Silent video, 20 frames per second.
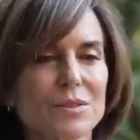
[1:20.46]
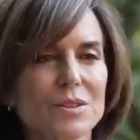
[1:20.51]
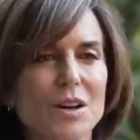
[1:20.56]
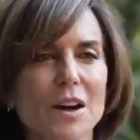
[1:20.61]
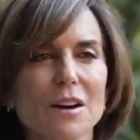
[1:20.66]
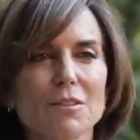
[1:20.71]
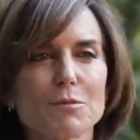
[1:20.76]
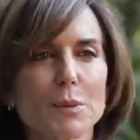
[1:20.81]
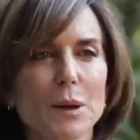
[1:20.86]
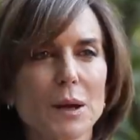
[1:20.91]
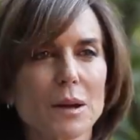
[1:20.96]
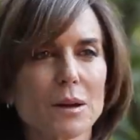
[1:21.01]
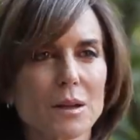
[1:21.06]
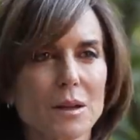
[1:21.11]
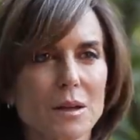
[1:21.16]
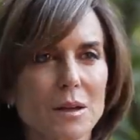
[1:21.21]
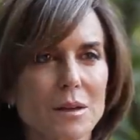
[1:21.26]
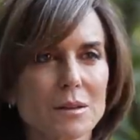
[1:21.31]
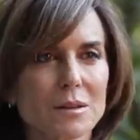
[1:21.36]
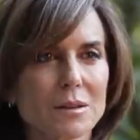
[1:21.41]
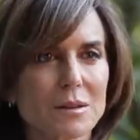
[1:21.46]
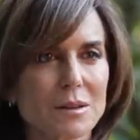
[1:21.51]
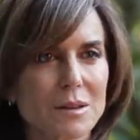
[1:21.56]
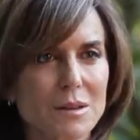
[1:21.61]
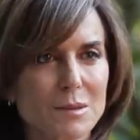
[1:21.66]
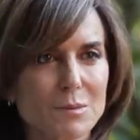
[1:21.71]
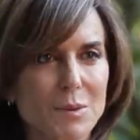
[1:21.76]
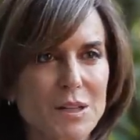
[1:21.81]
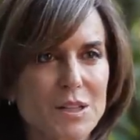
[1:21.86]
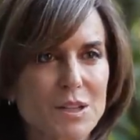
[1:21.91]
soft pedal it
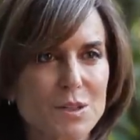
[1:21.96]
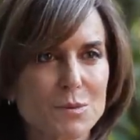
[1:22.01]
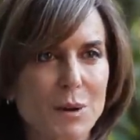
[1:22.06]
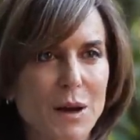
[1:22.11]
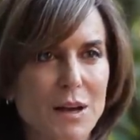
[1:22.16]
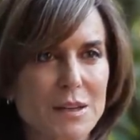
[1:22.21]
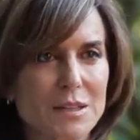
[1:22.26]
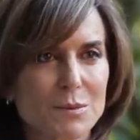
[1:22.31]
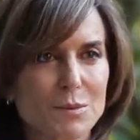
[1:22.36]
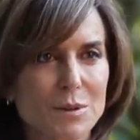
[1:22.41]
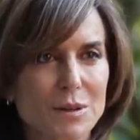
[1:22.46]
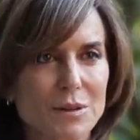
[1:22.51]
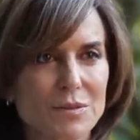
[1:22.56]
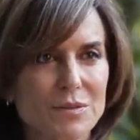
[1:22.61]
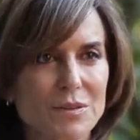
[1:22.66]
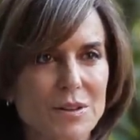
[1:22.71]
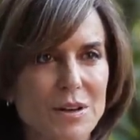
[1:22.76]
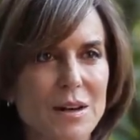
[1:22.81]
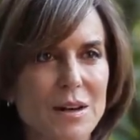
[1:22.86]
as much as possible for